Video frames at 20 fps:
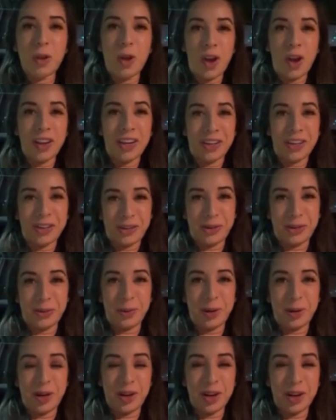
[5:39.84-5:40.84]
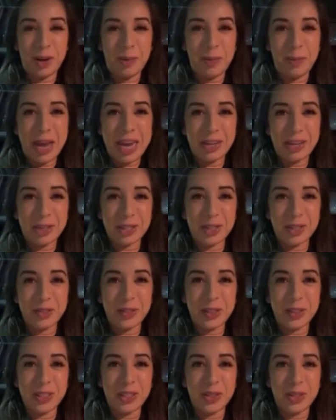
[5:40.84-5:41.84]
on-air career in
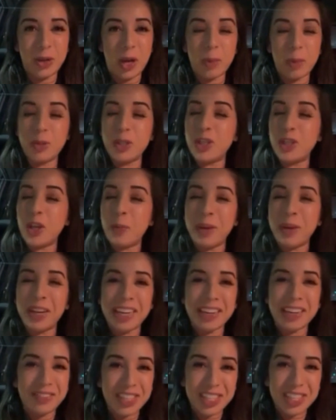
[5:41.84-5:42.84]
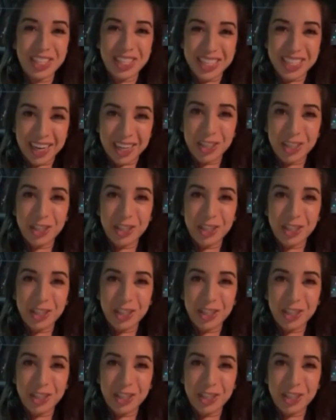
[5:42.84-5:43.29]
Bakersfield. You helped so many of us young